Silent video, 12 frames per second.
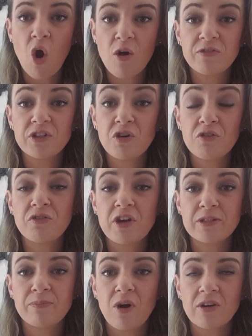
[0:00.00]
off your
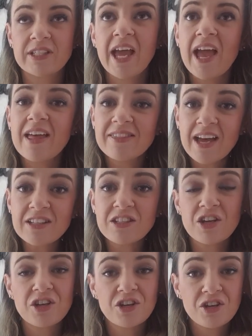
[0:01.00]
first box. And that is
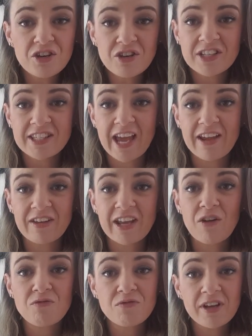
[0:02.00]
a huge
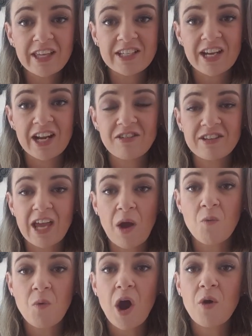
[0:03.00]
saving, really generous
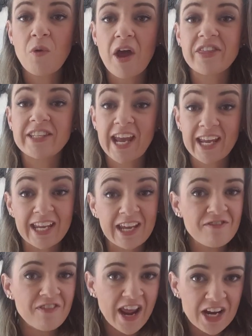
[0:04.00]
and well worth taking
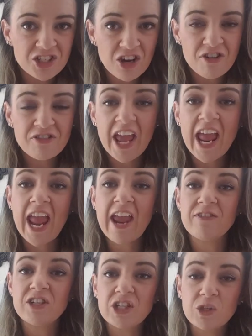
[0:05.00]
advantage of
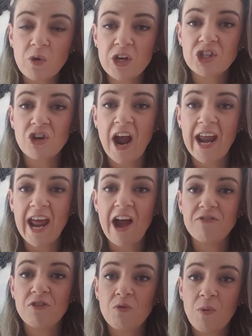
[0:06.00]
if you just want to try it
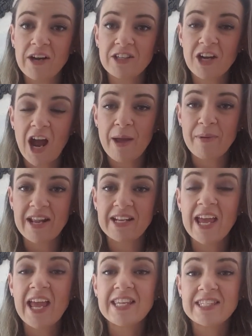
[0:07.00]
out for one time
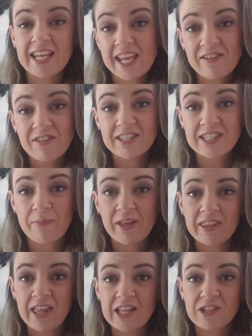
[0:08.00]
and see if it's
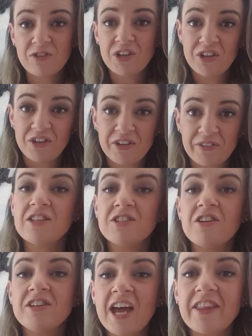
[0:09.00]
something that's for you.
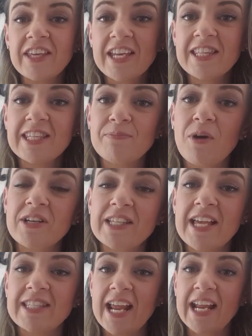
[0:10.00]
So nothing in this box
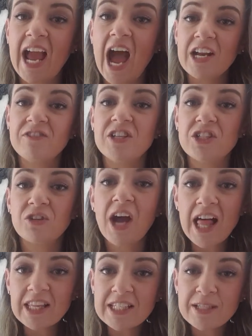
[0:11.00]
has any artificial
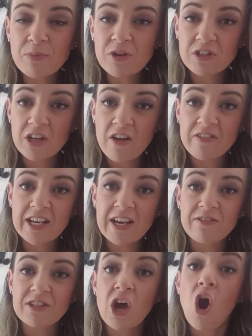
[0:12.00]
colors,
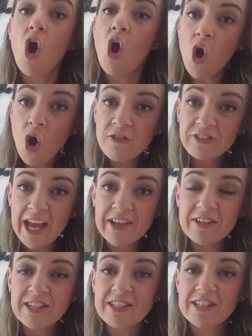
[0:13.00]
preservatives, or
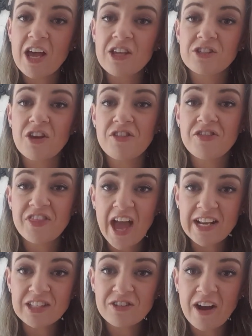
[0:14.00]
flavors, so
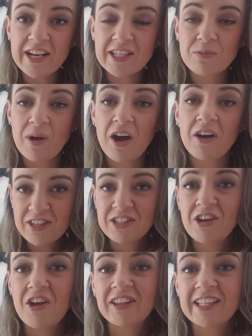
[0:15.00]
that is great as well.
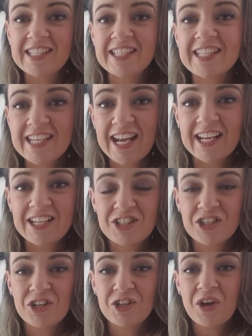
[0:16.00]
So let's just get
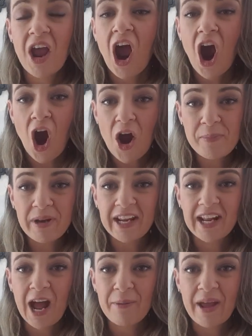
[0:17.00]
into
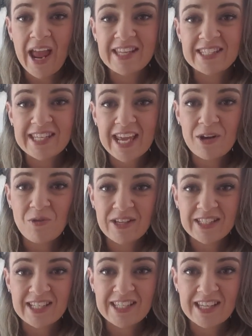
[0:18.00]
opening it up and seeing
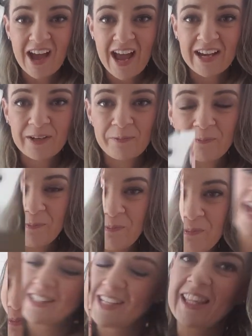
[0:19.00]
what's inside. All
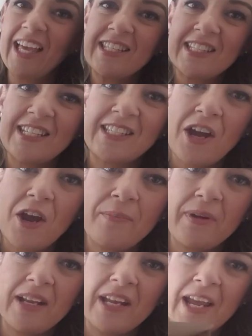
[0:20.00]
right, so let's just
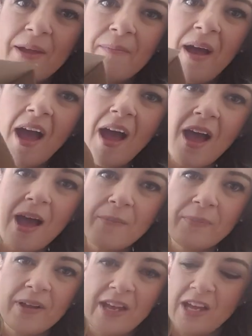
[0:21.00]
open him
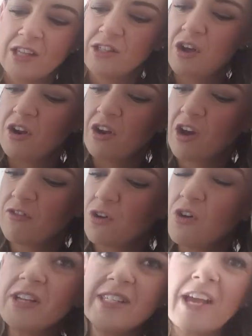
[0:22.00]
up. So of
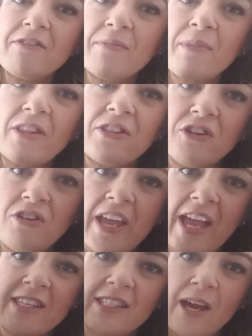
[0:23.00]
course, every month you
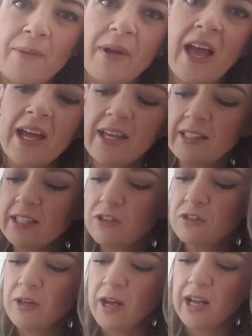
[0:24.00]
get some
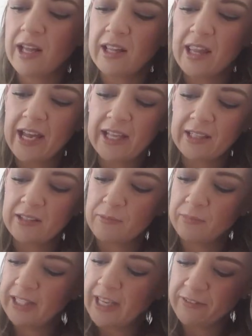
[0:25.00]
little like
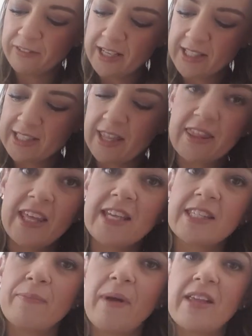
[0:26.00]
leaflets and
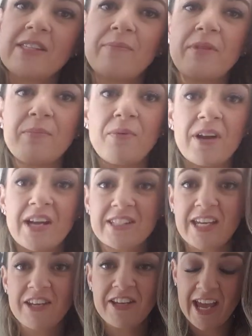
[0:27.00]
things about some of the
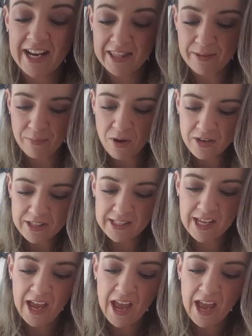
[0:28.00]
products that you get in the box.